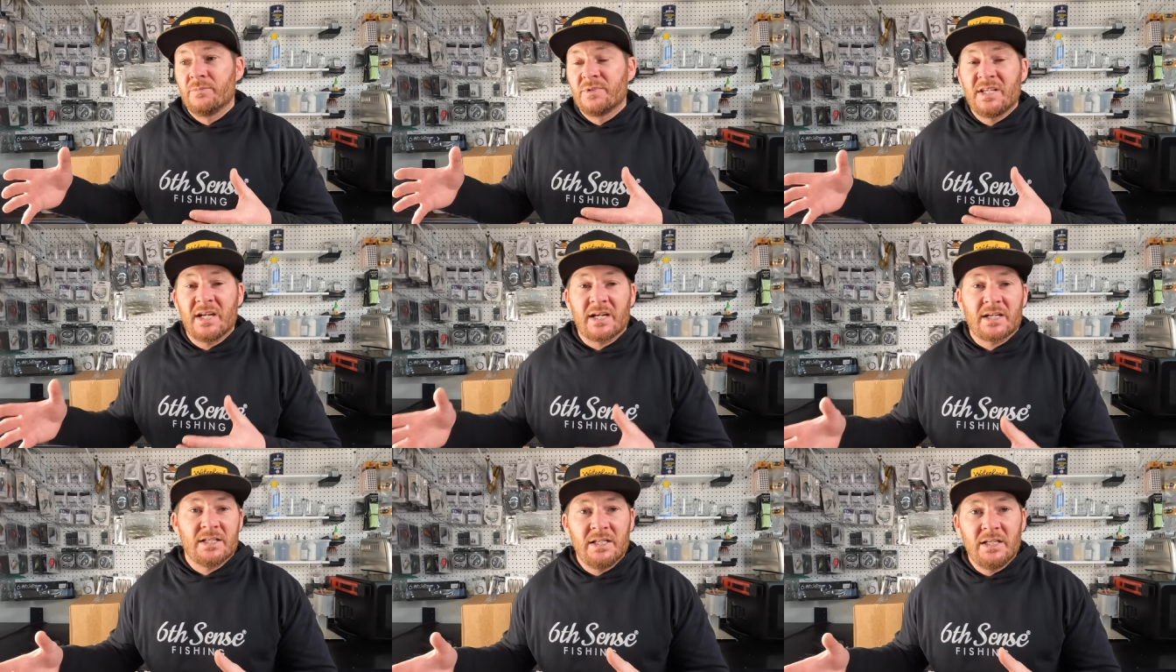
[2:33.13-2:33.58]

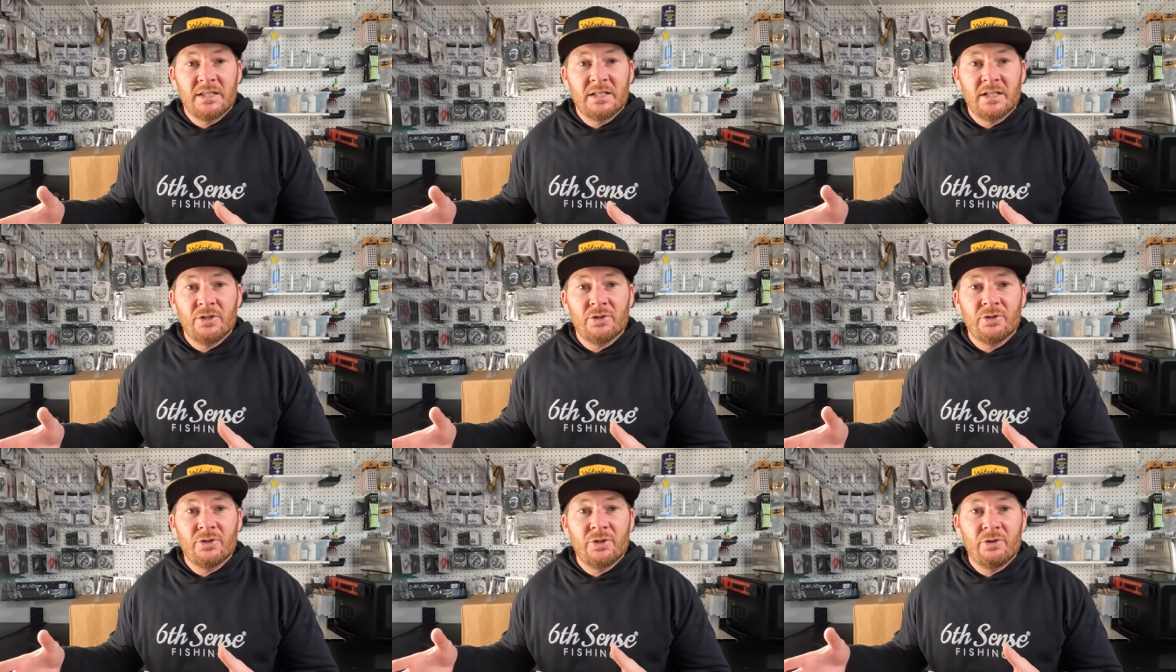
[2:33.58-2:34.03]
technique
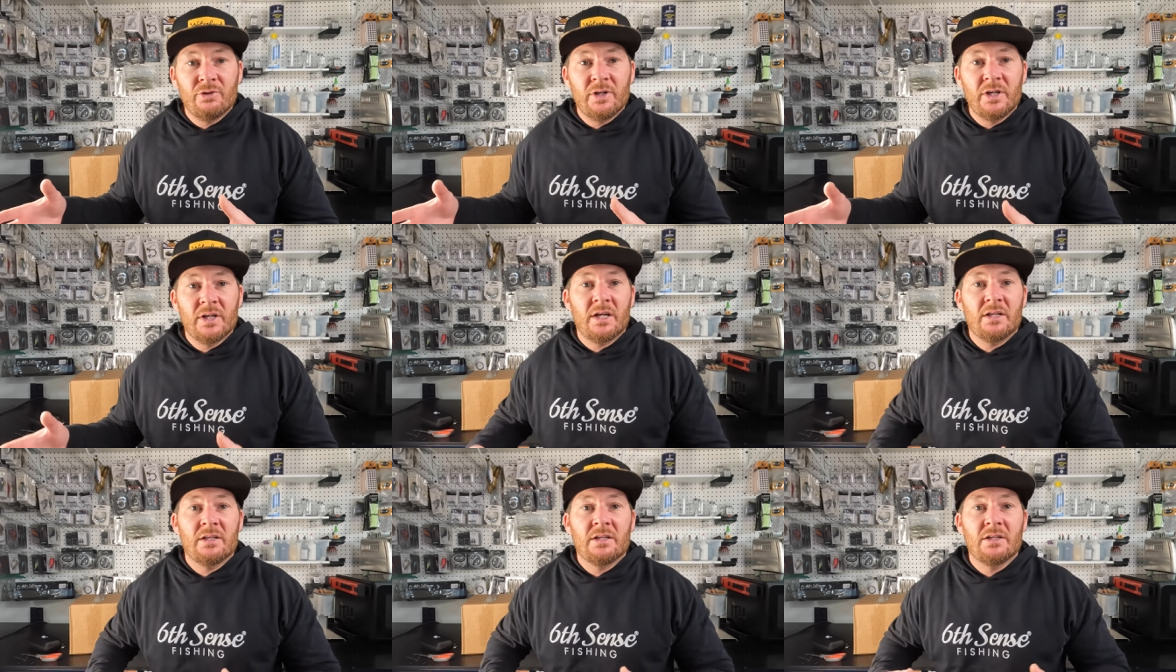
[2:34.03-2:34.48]
that you're
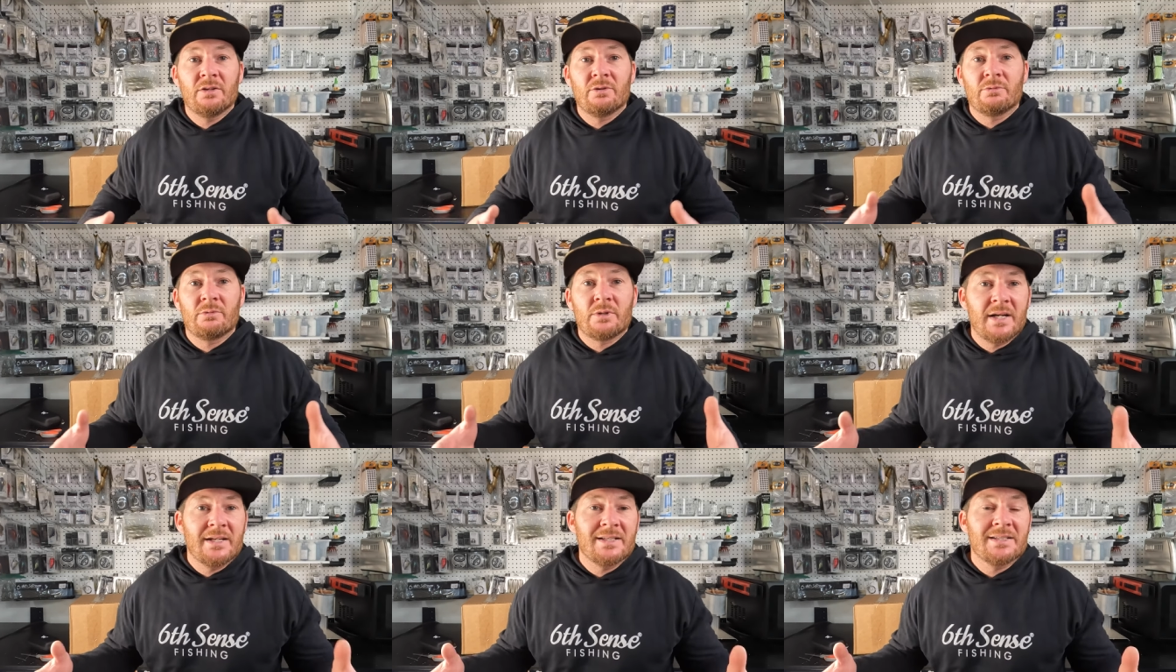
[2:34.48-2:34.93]
doing, and then
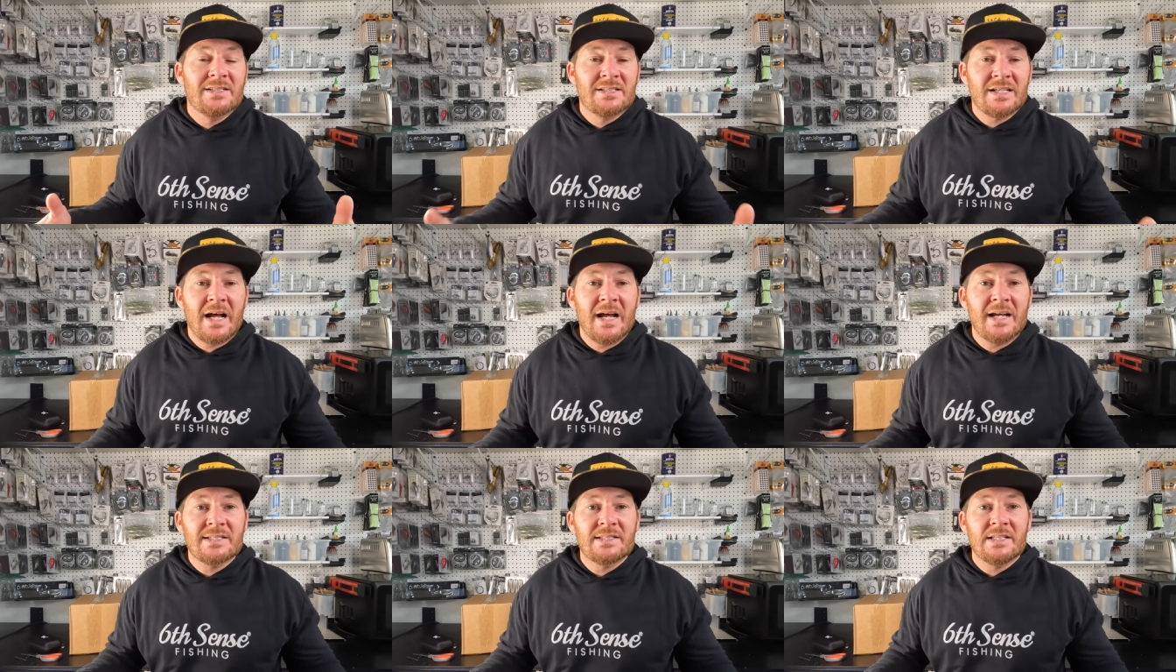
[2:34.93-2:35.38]
the right
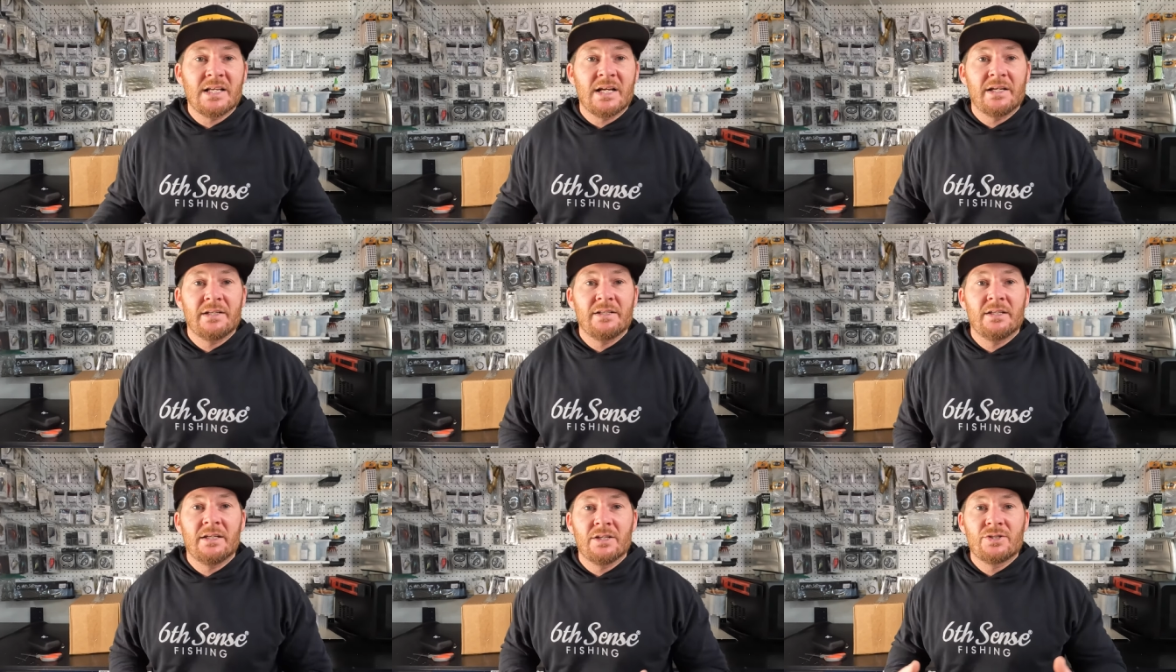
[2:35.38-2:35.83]
size
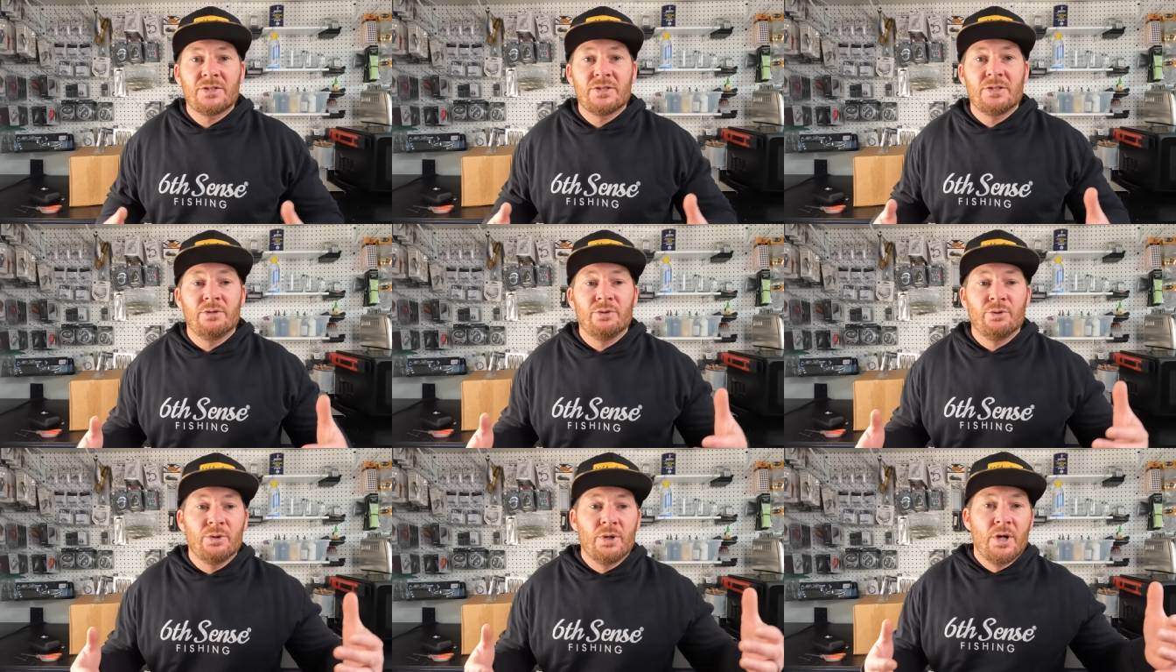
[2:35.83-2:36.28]
line to get
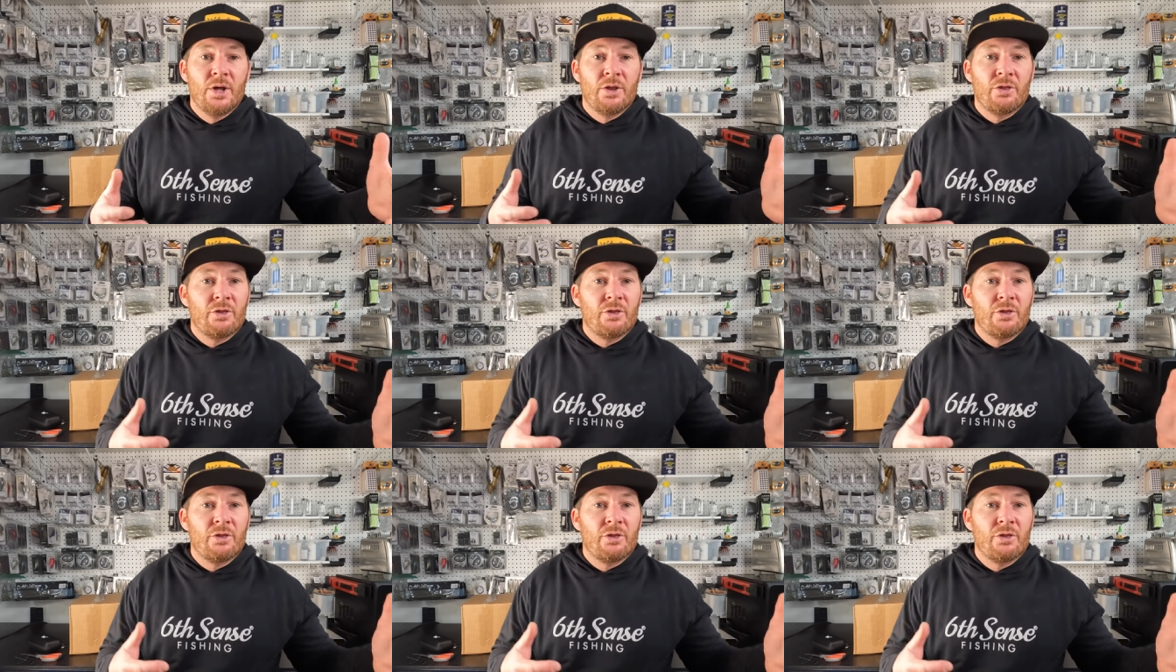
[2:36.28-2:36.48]
you